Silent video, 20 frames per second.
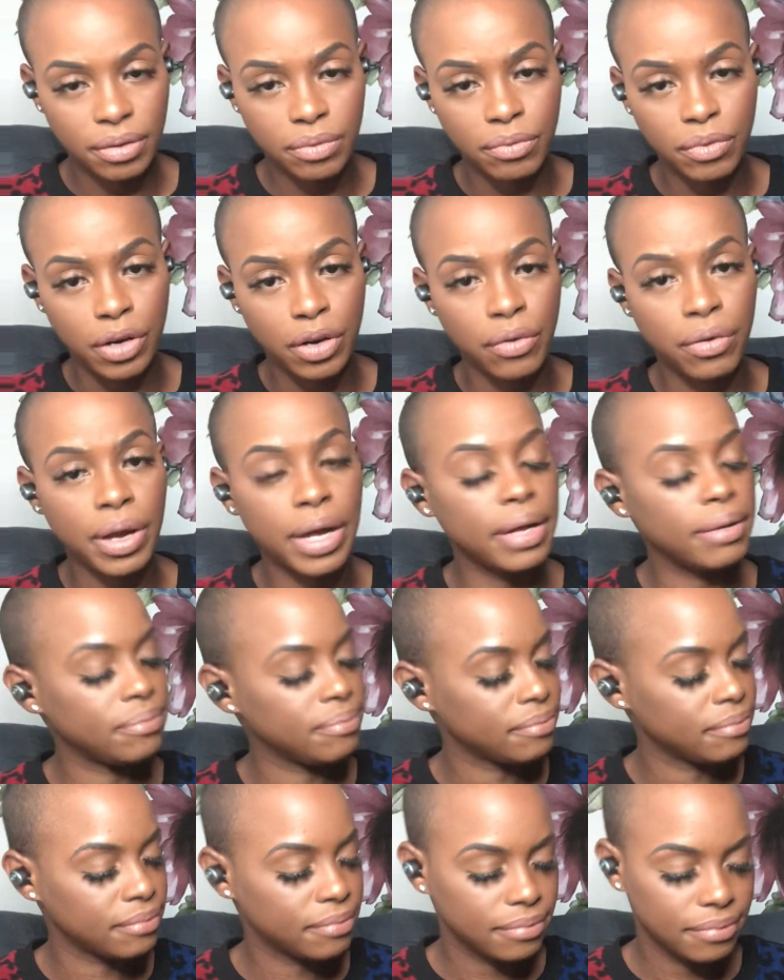Regret,
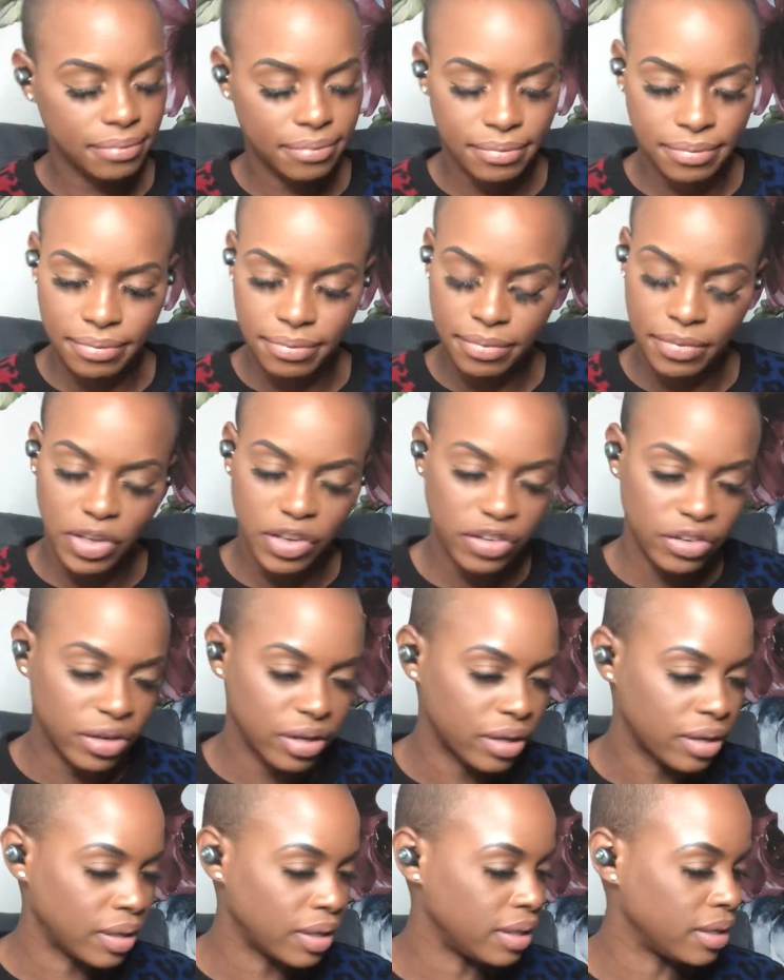
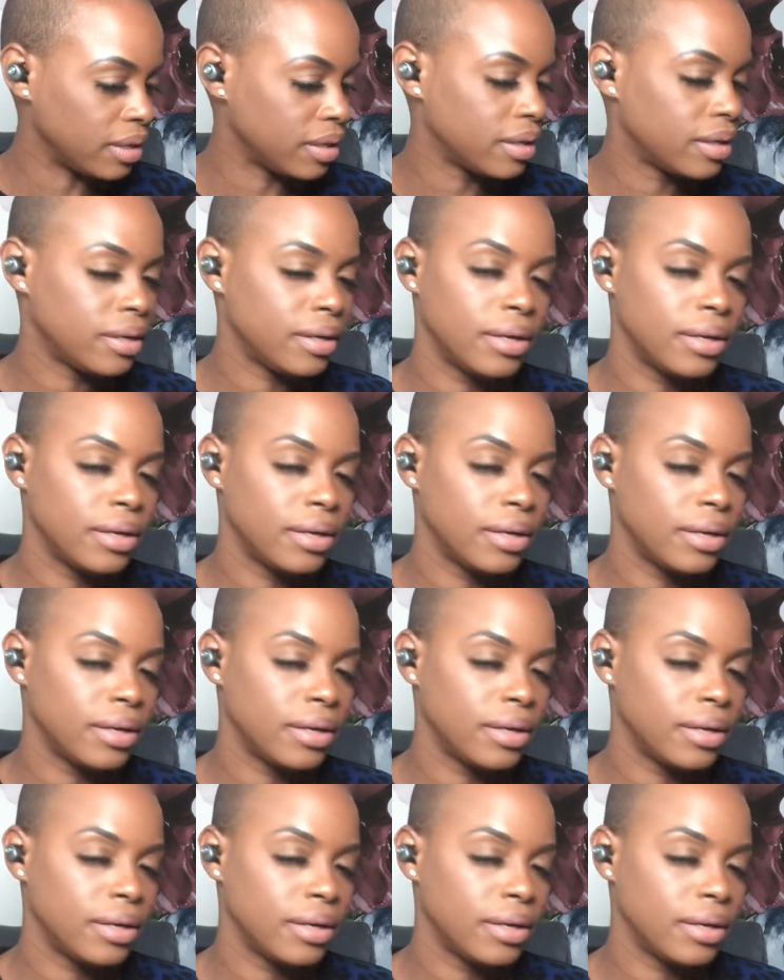juggling,